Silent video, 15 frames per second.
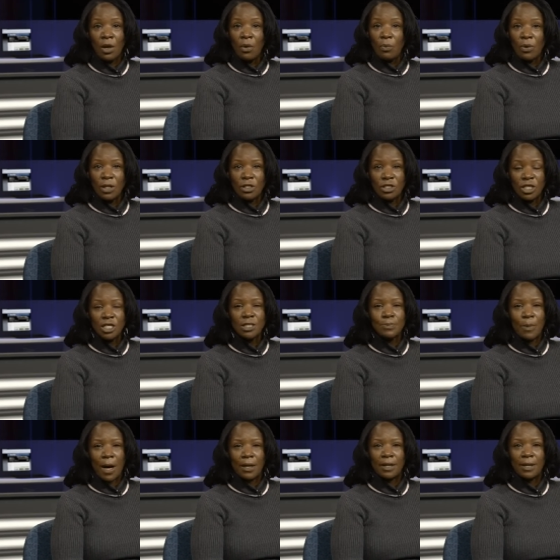when she
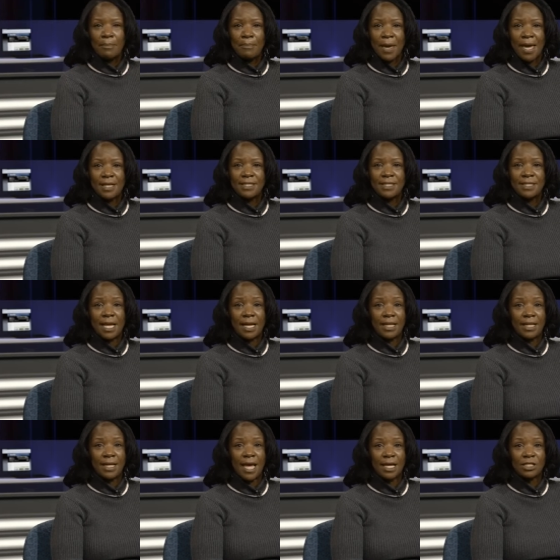spotted a man
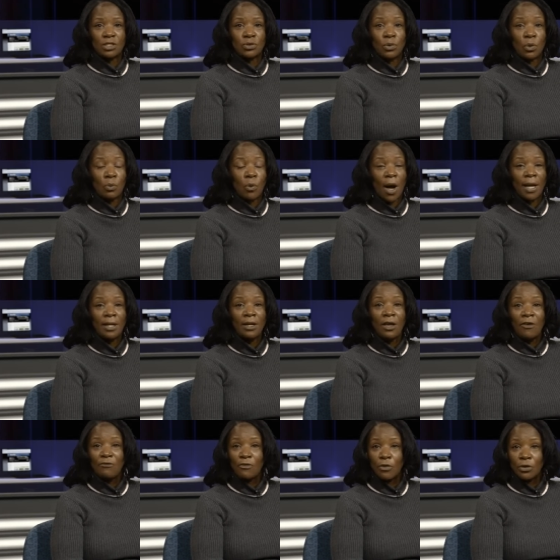standing next to a white
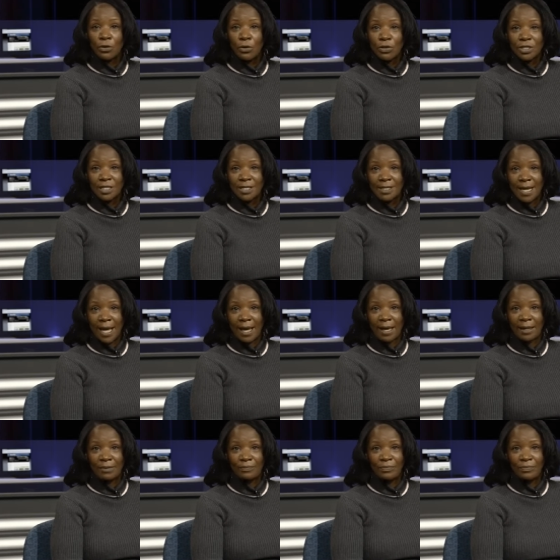four door sedan.